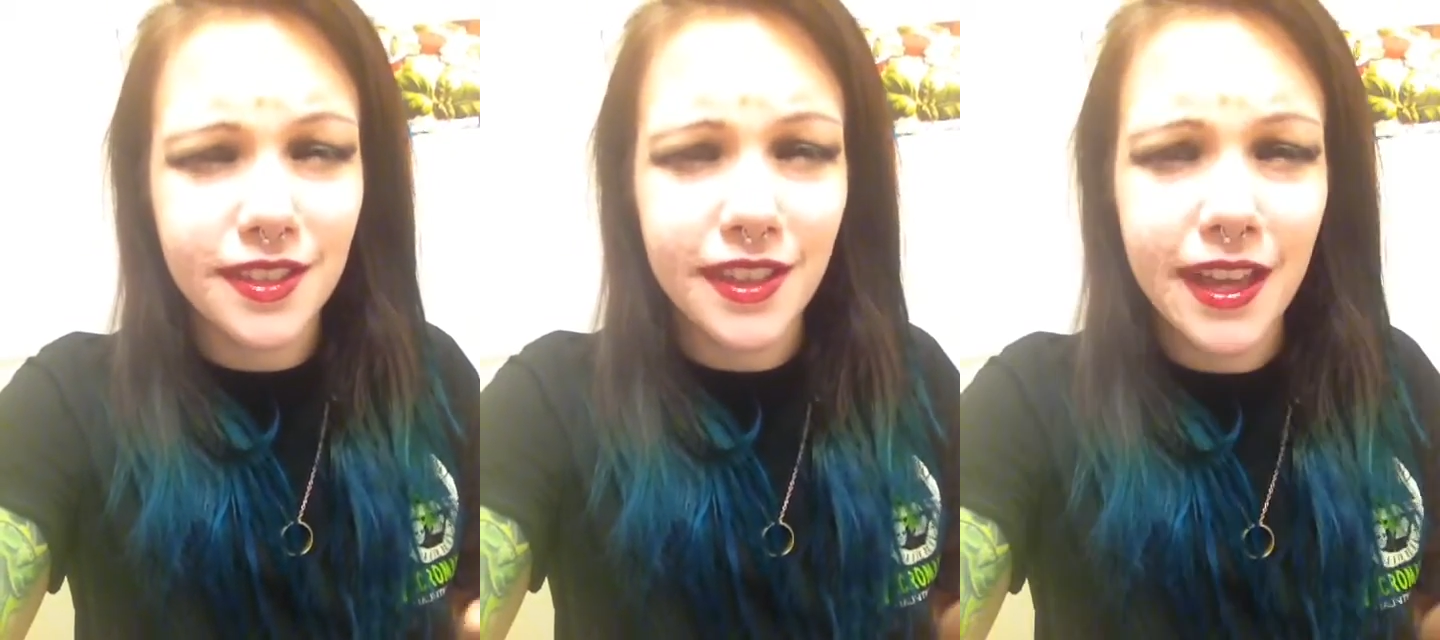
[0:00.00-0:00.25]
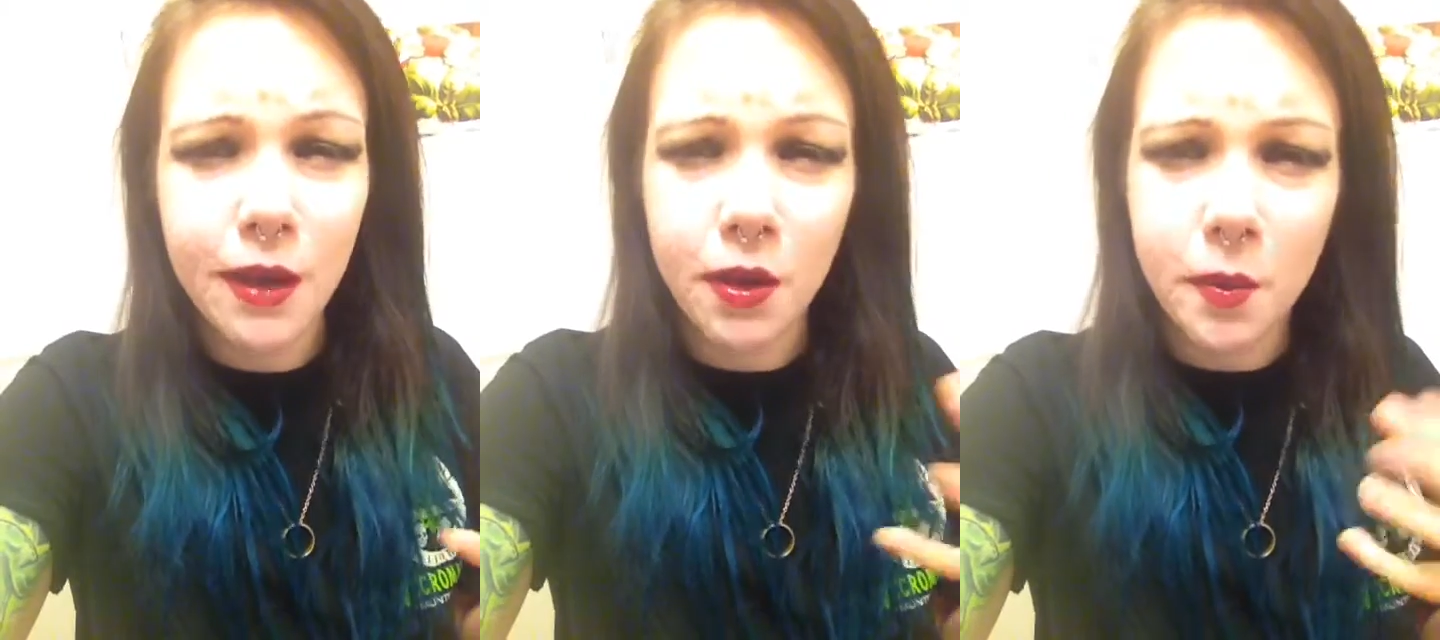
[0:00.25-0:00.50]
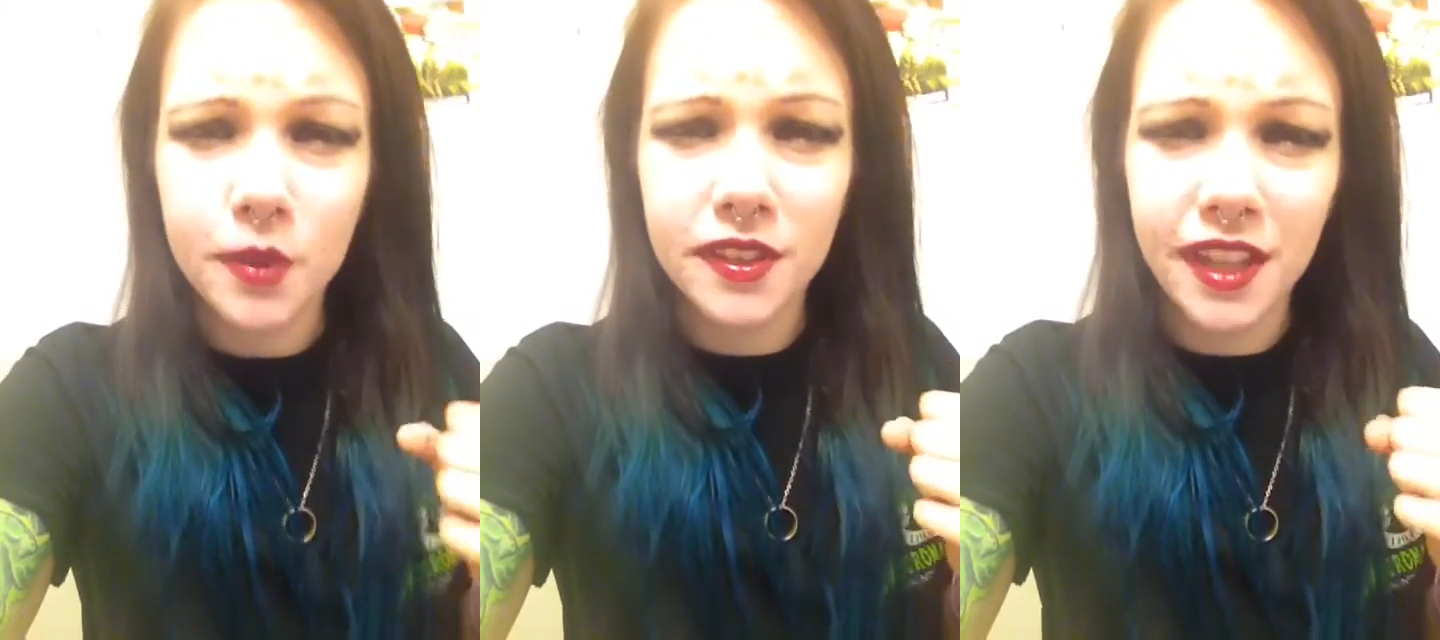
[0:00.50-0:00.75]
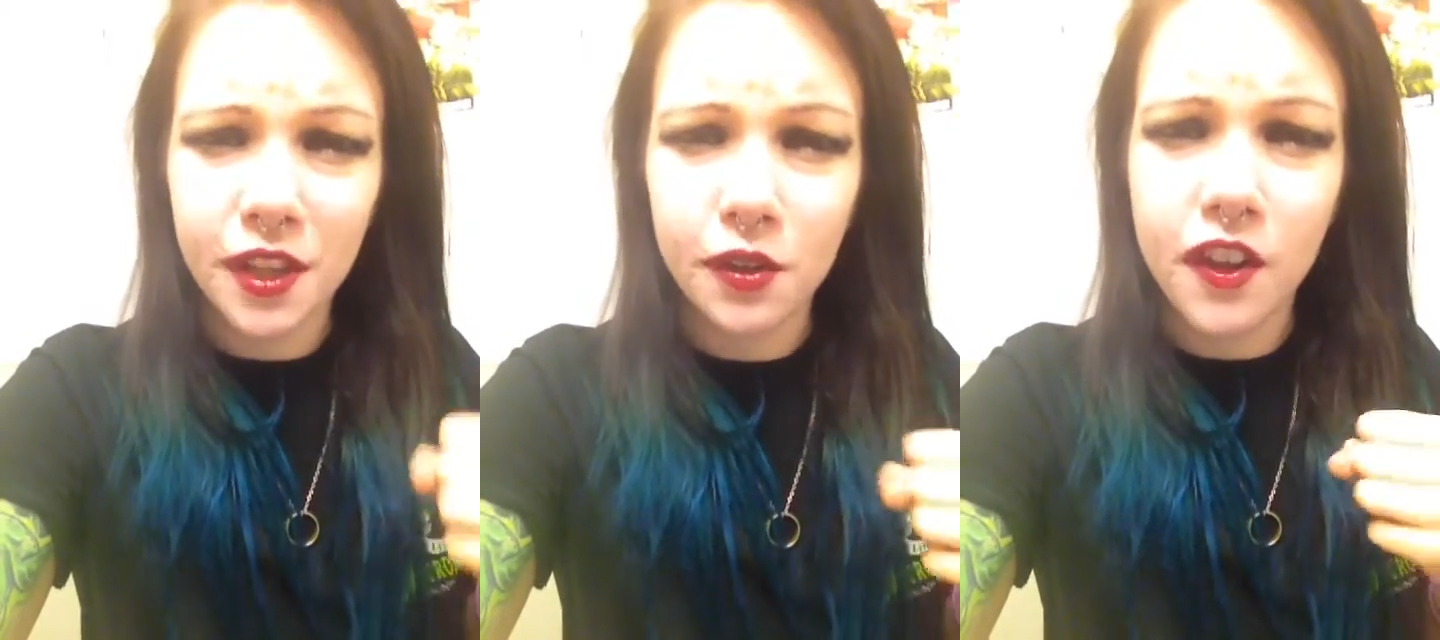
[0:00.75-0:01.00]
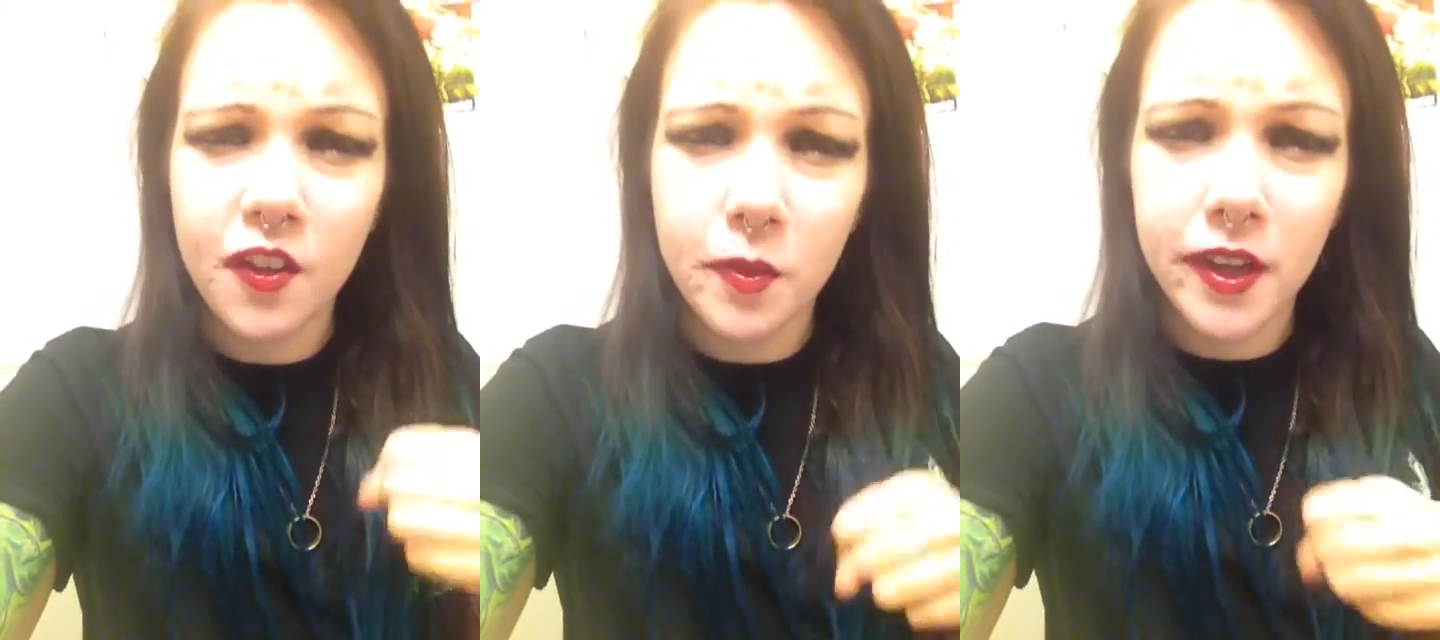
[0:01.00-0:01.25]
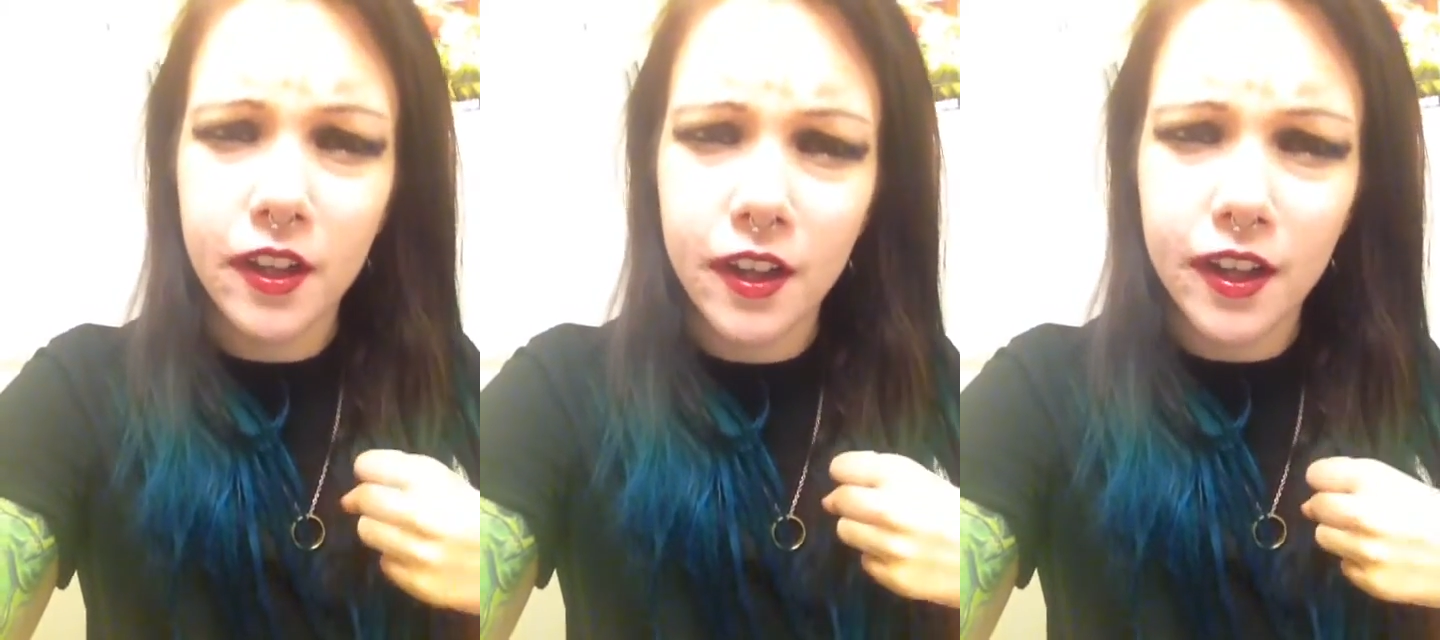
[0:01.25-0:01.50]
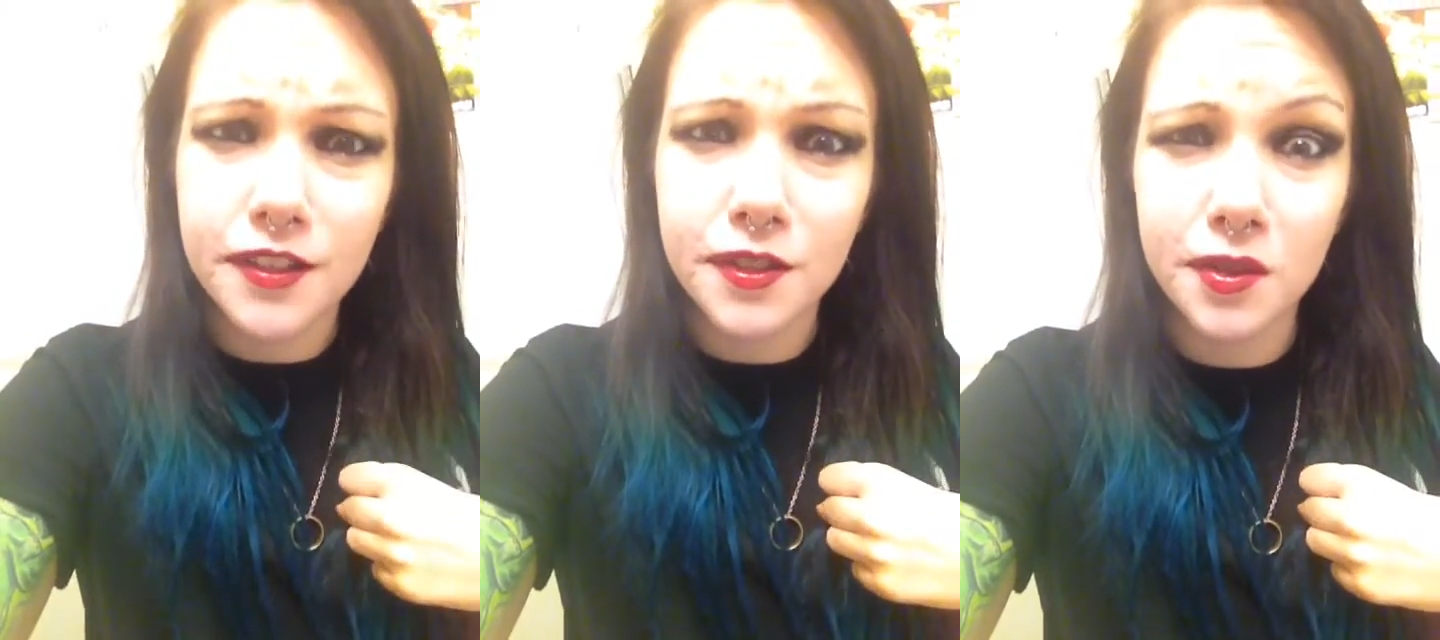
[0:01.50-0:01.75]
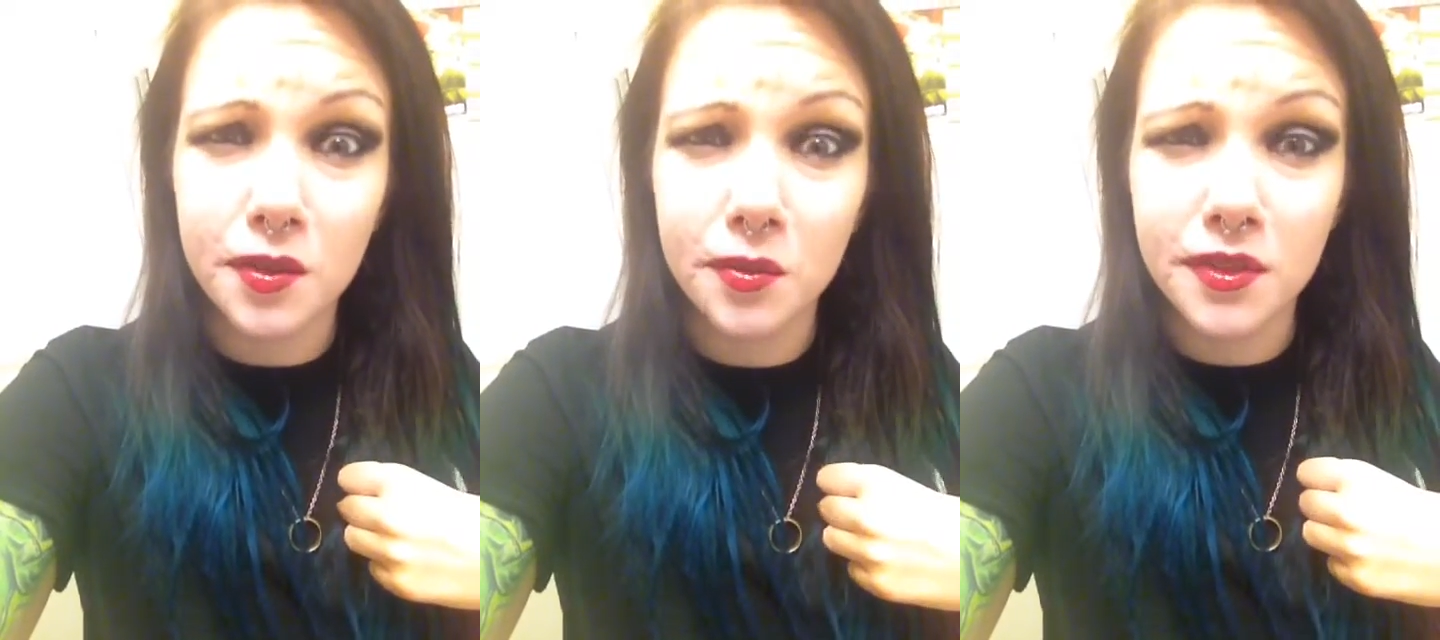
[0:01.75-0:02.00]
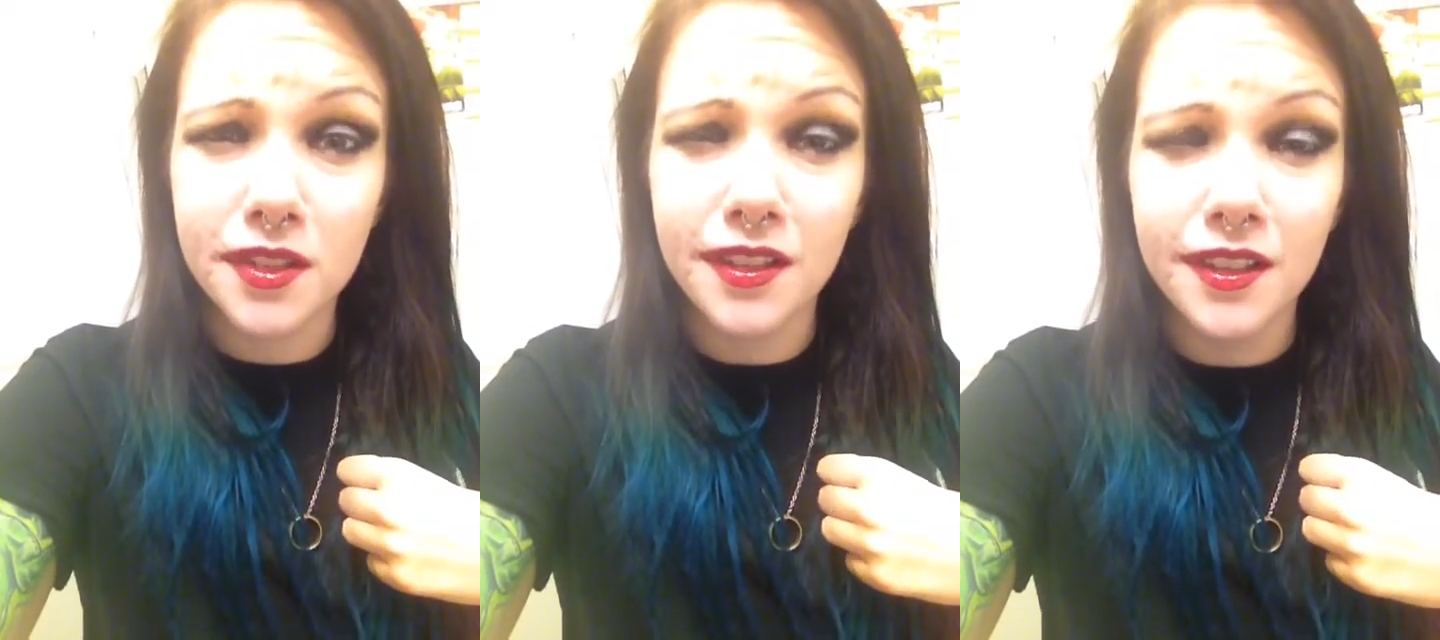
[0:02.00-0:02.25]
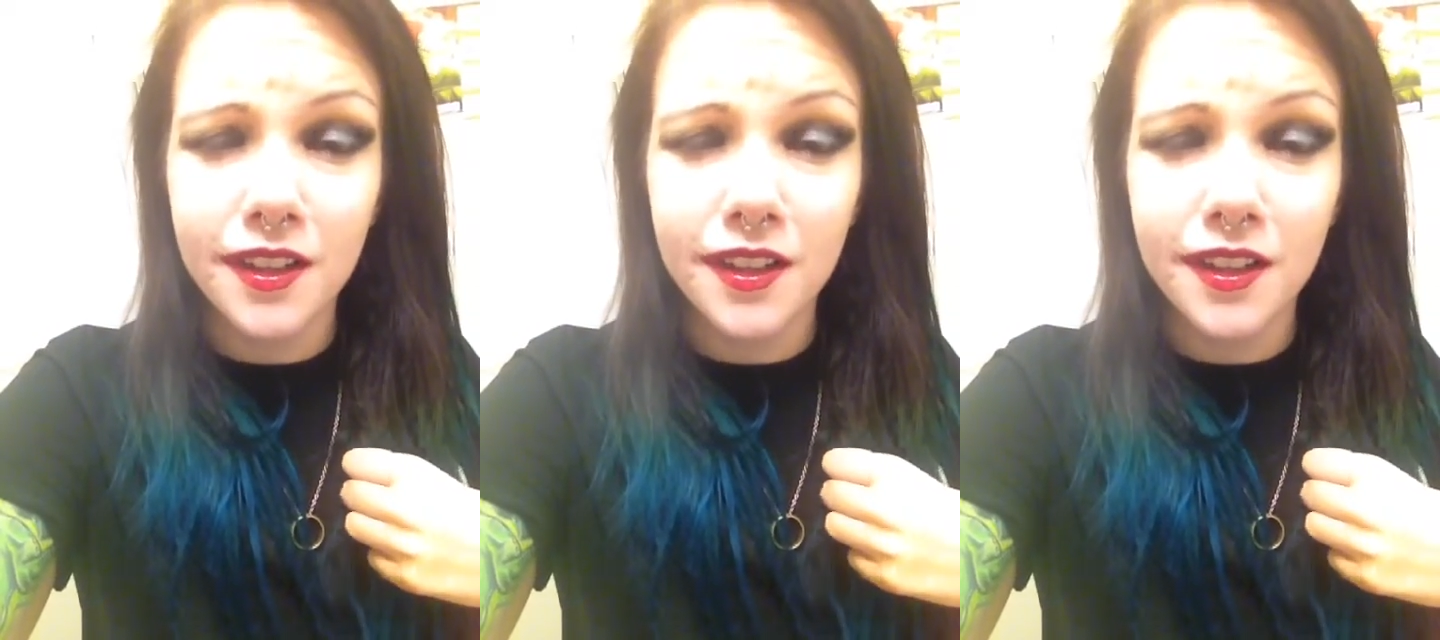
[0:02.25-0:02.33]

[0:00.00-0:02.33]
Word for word: how I put together all of my costumes.